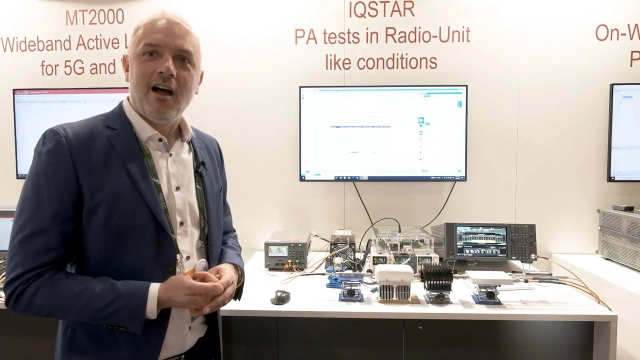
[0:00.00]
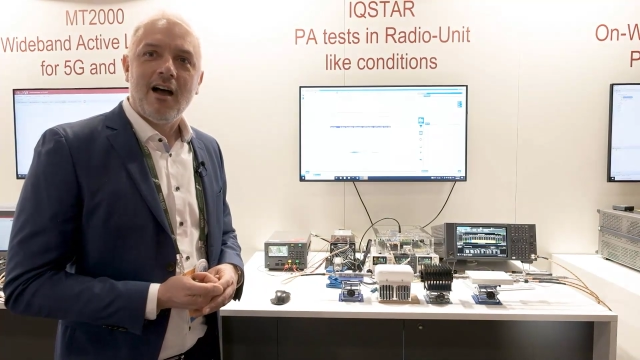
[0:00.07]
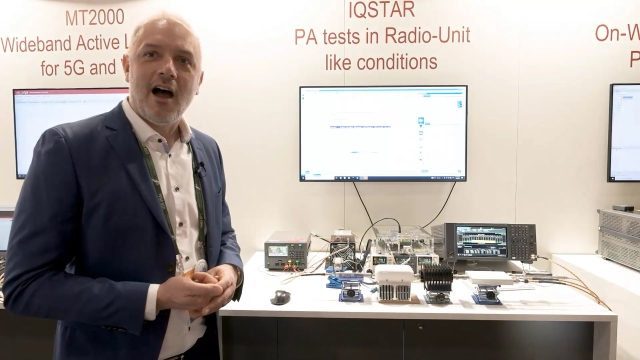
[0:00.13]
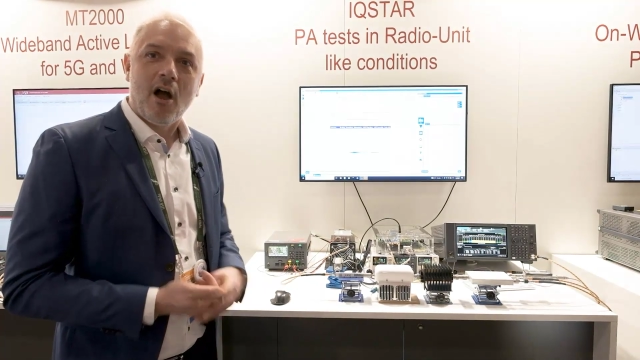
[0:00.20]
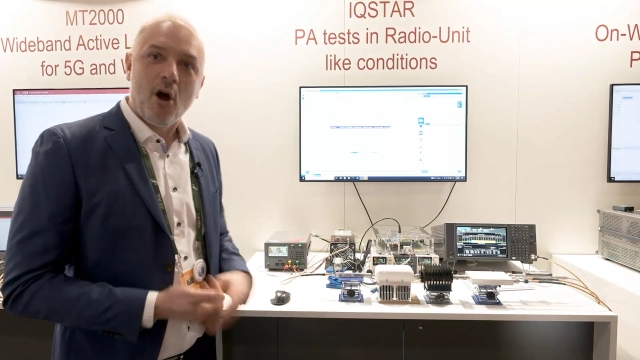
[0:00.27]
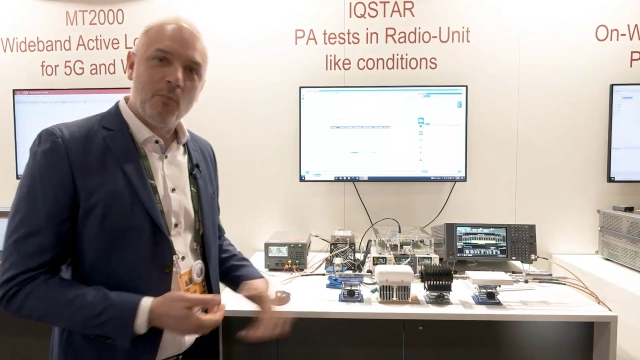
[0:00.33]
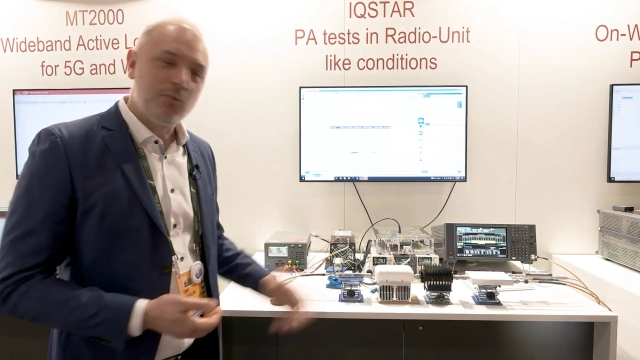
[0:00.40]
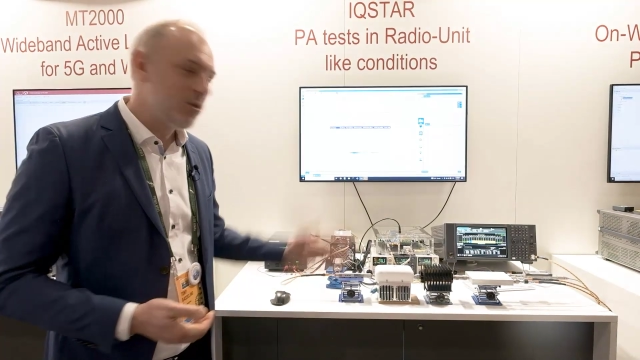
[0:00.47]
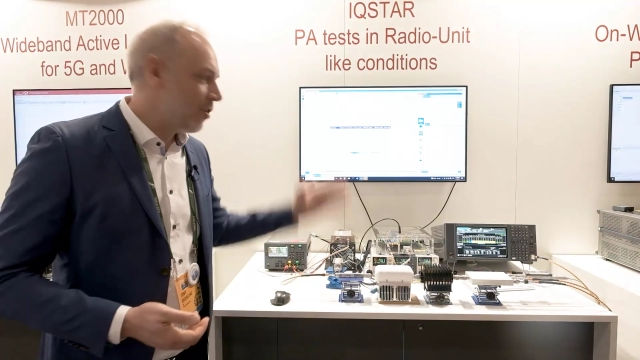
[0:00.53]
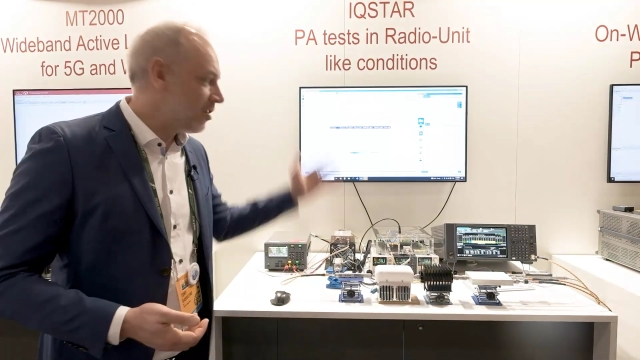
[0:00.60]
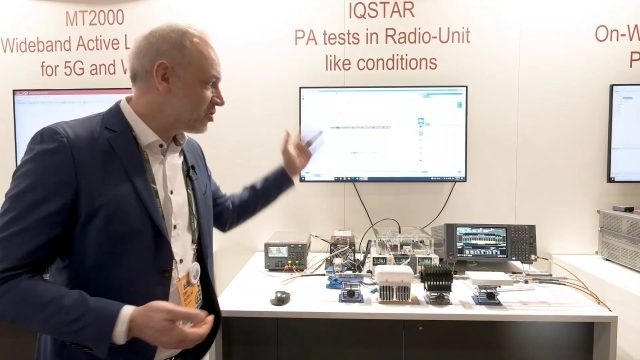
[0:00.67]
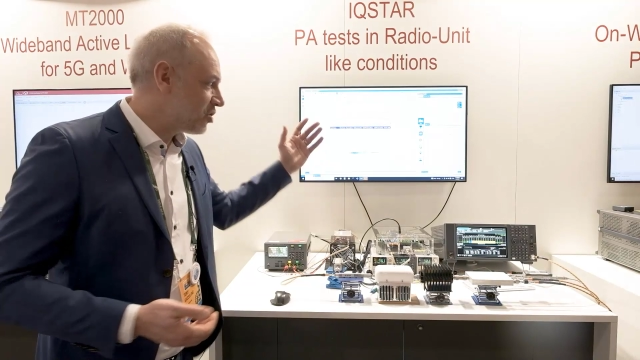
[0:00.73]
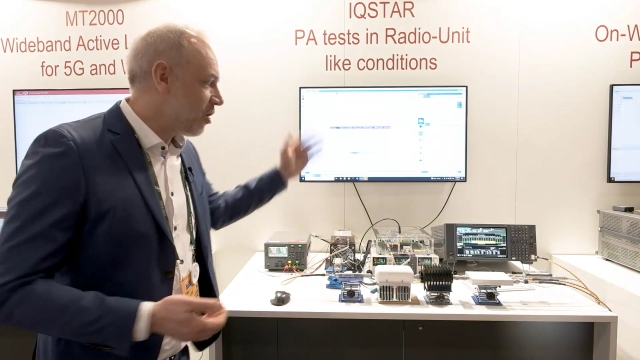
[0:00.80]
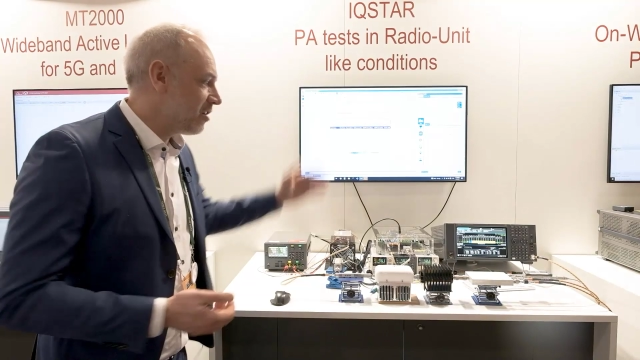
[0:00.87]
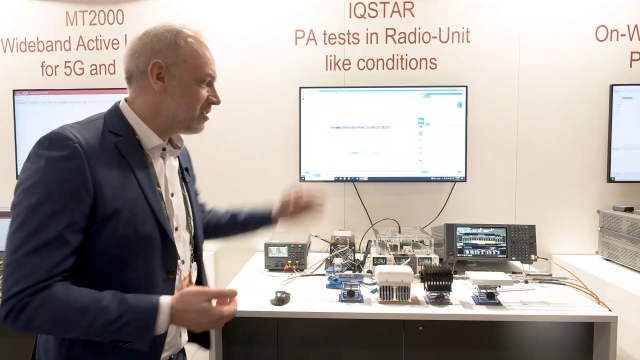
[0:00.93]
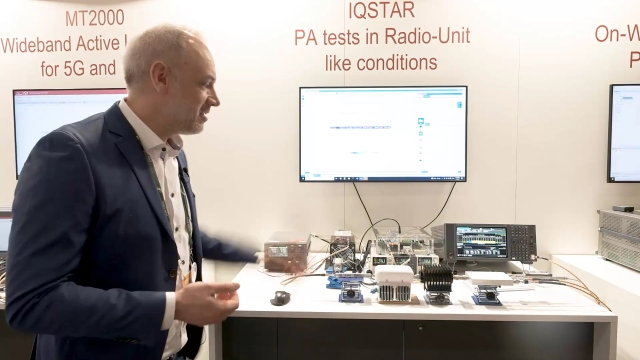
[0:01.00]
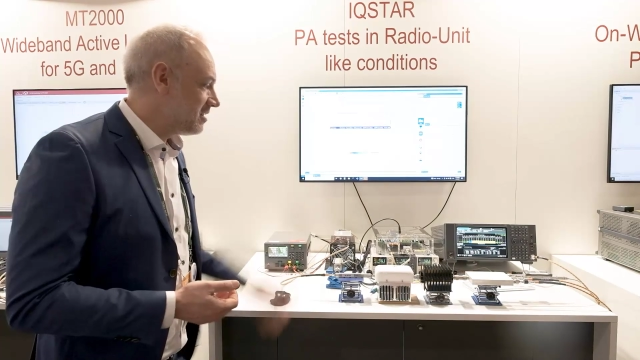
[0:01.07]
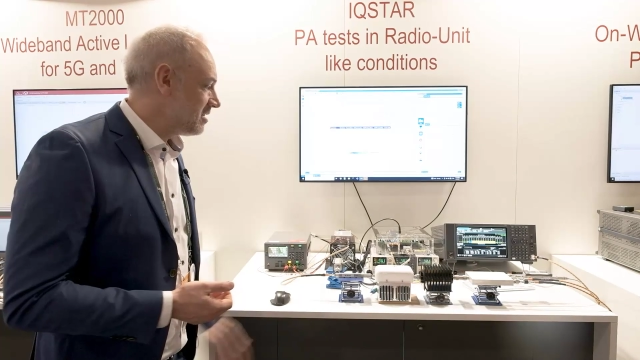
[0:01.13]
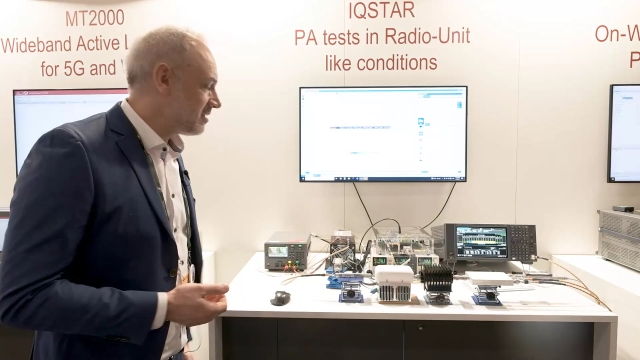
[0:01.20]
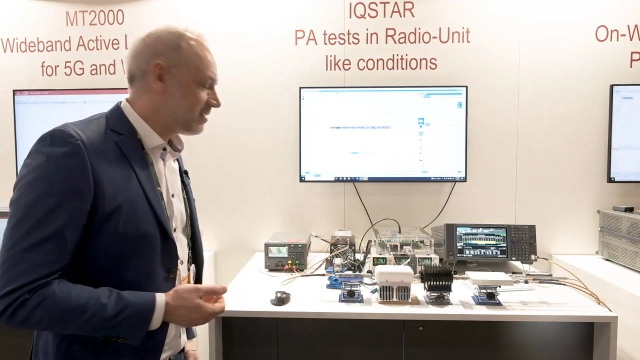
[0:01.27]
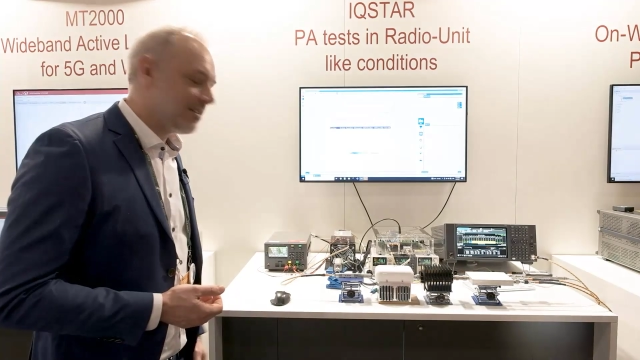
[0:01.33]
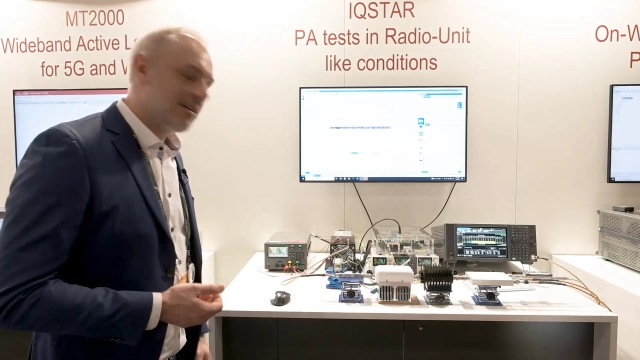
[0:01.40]
I hope you enjoy
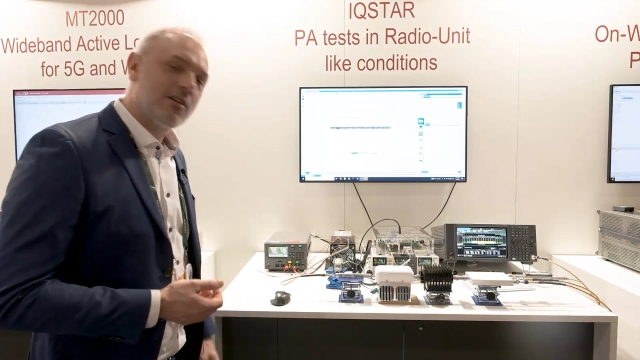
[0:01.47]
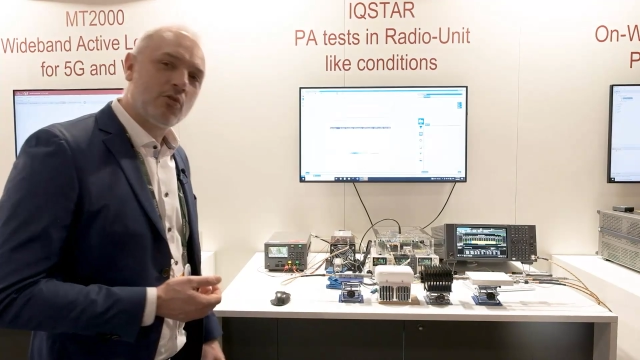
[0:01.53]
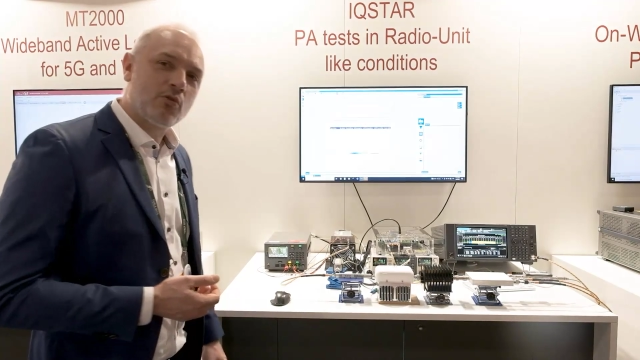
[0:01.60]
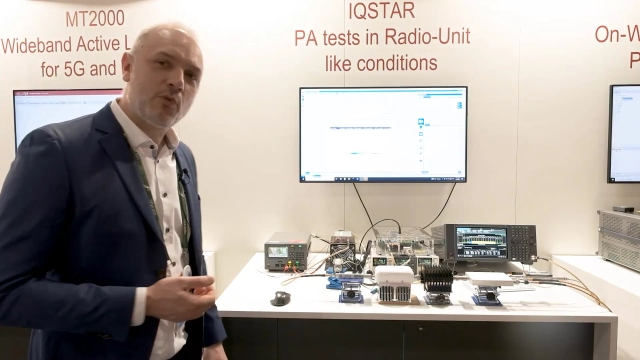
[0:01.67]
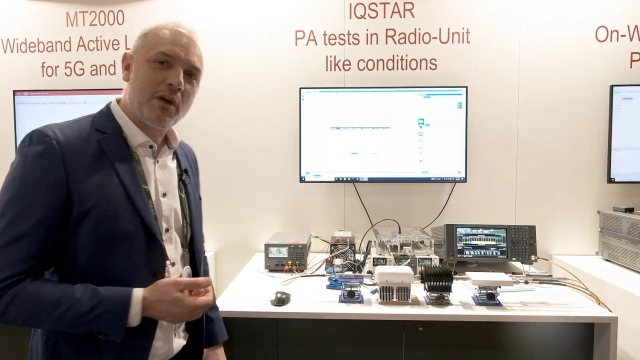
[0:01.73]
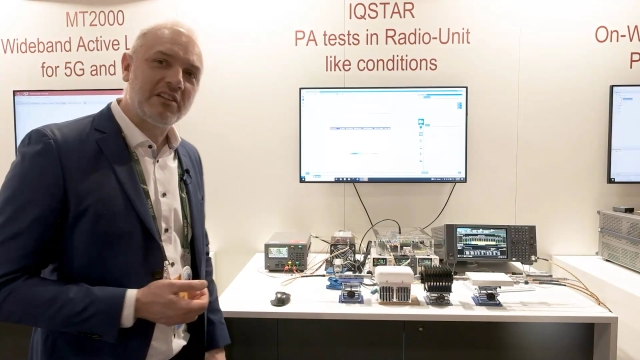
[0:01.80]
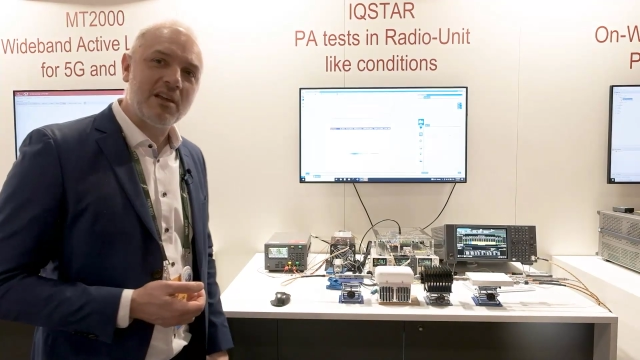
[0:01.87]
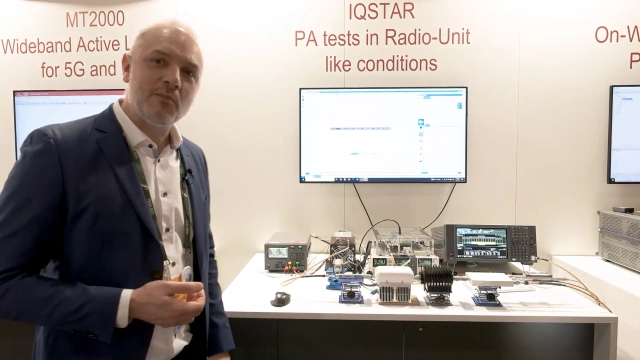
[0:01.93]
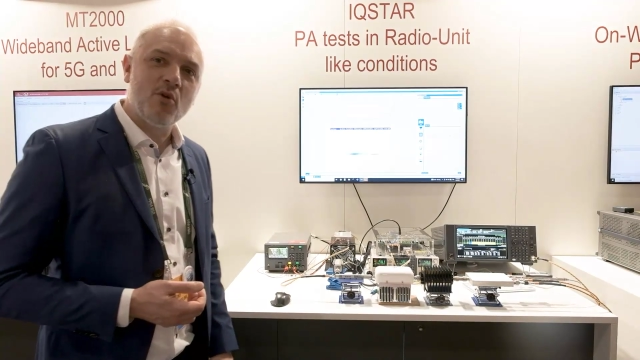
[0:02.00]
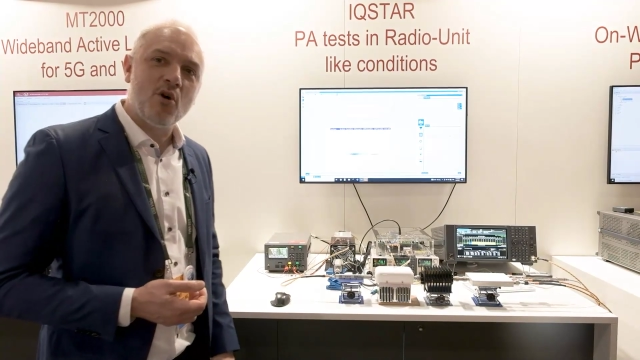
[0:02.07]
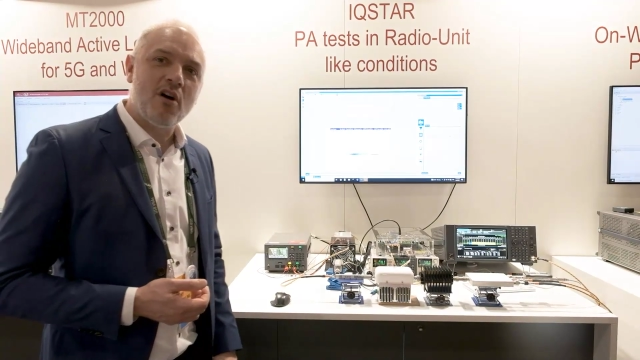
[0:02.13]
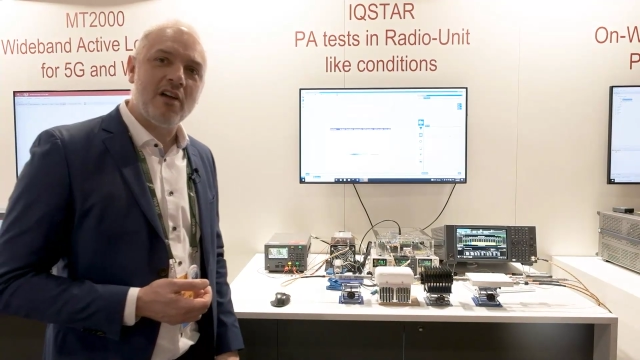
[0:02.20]
this quick demo,